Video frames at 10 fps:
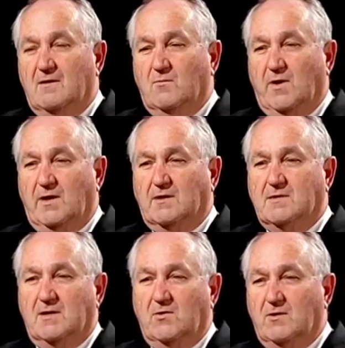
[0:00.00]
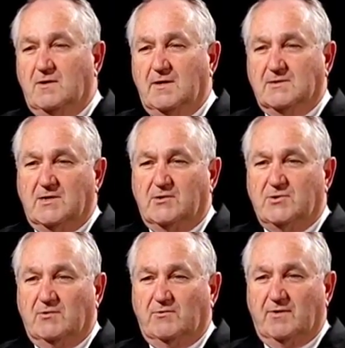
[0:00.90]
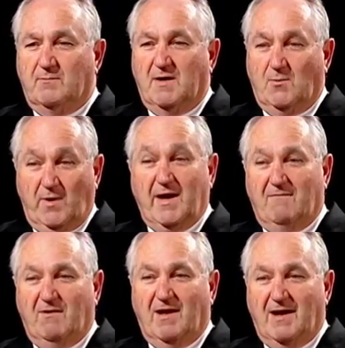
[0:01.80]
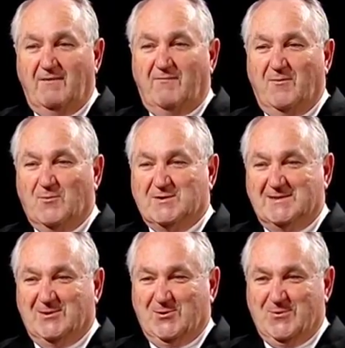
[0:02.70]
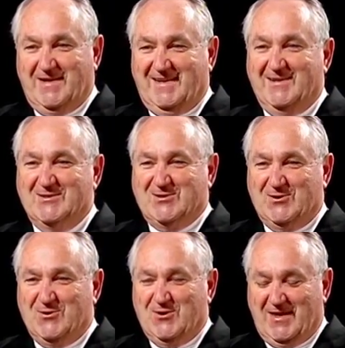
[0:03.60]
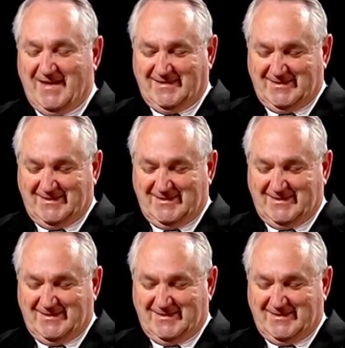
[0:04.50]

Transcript: We continue to tease our children about we have a life. We're still doing certain things.